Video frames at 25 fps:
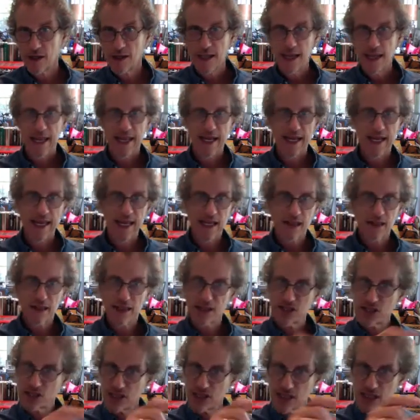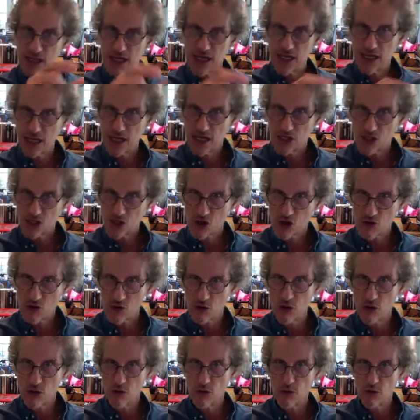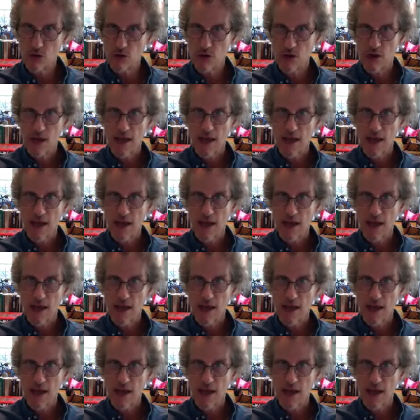and he had listed his crew.